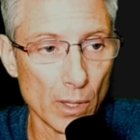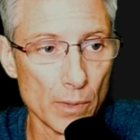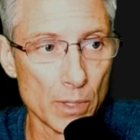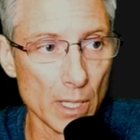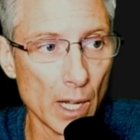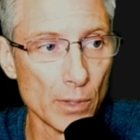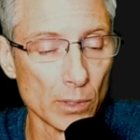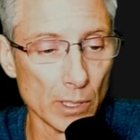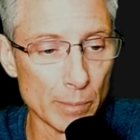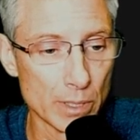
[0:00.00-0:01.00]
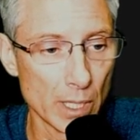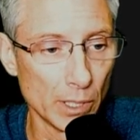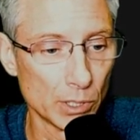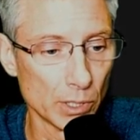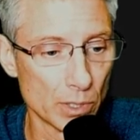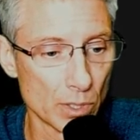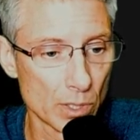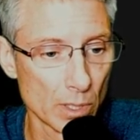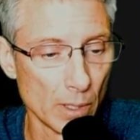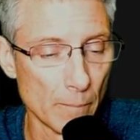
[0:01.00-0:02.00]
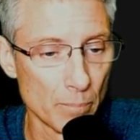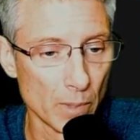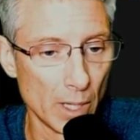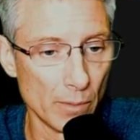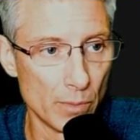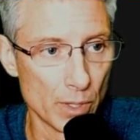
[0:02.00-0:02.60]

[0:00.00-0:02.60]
the other limitations of this